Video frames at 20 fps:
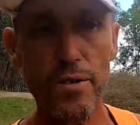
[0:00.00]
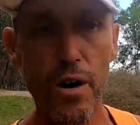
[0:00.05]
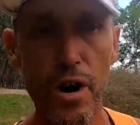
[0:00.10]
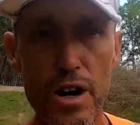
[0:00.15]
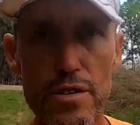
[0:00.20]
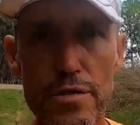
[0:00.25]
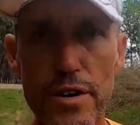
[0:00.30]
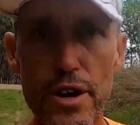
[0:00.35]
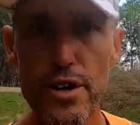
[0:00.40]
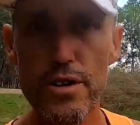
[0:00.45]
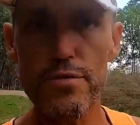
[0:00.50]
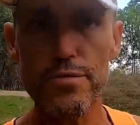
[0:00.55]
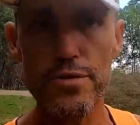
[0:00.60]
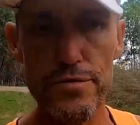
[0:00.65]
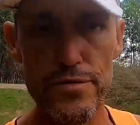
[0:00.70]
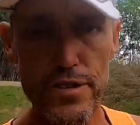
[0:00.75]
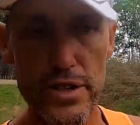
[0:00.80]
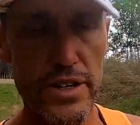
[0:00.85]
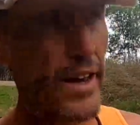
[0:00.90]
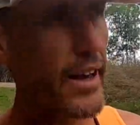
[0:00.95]
5O
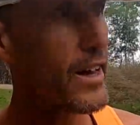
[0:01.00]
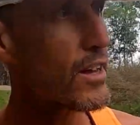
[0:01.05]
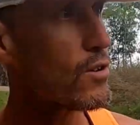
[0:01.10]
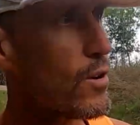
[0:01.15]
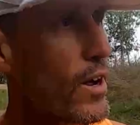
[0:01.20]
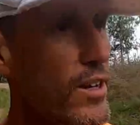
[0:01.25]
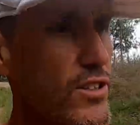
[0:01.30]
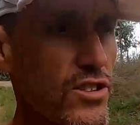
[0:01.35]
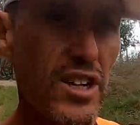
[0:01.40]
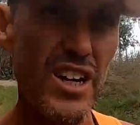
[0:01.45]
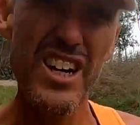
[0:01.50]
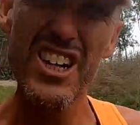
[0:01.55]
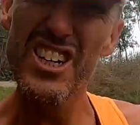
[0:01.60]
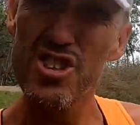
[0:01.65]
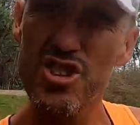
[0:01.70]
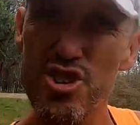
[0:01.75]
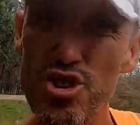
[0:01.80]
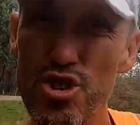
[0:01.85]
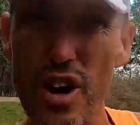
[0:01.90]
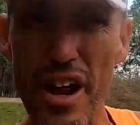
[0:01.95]
50k race.
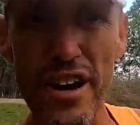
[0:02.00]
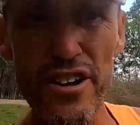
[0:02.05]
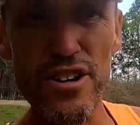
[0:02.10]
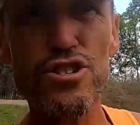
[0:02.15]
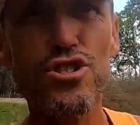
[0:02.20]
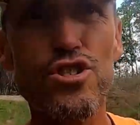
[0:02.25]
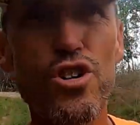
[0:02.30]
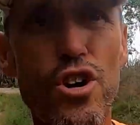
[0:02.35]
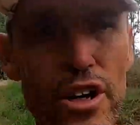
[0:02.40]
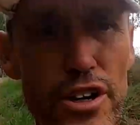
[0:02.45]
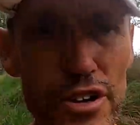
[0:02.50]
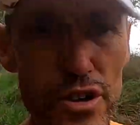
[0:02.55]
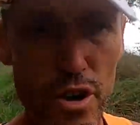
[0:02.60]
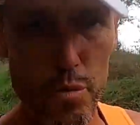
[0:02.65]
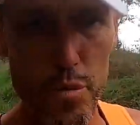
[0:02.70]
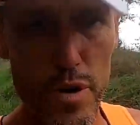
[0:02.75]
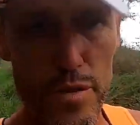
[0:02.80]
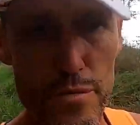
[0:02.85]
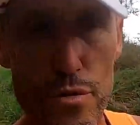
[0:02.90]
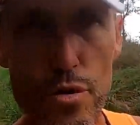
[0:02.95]
Still undecided
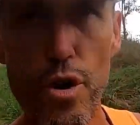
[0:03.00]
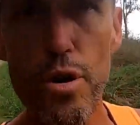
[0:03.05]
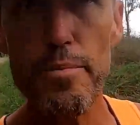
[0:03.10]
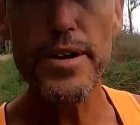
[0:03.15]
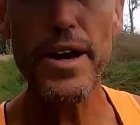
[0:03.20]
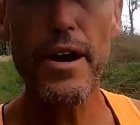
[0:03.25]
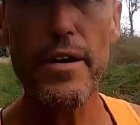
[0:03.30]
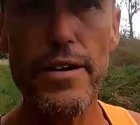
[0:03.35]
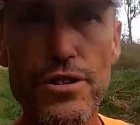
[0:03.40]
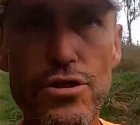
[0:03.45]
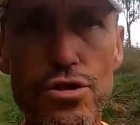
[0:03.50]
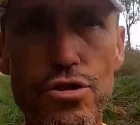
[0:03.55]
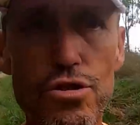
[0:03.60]
on whether I'm going